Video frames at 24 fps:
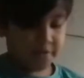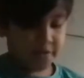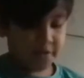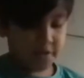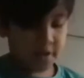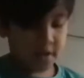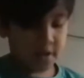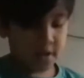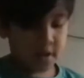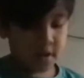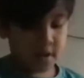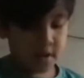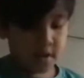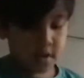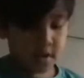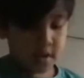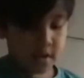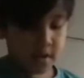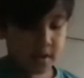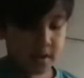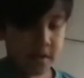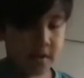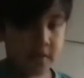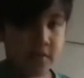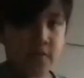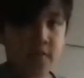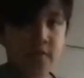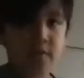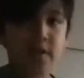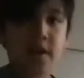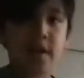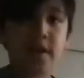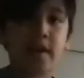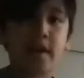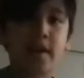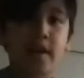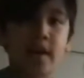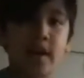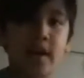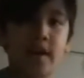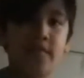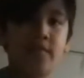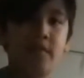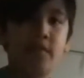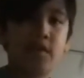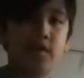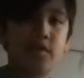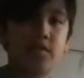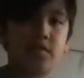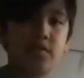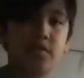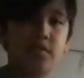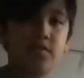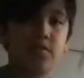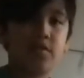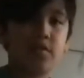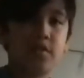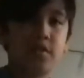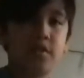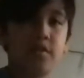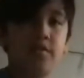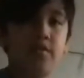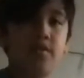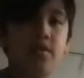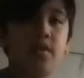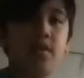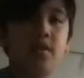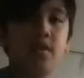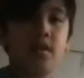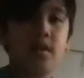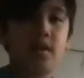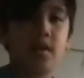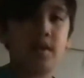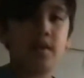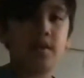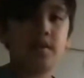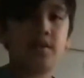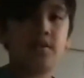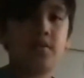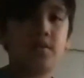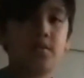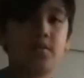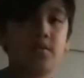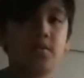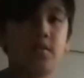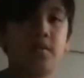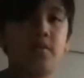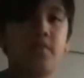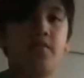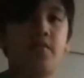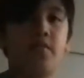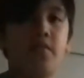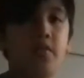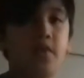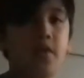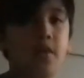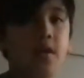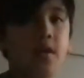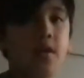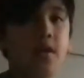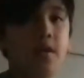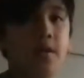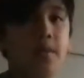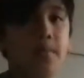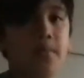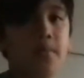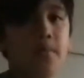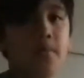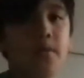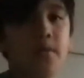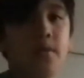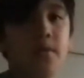for if it's like kind of exclusive, exclusive for um,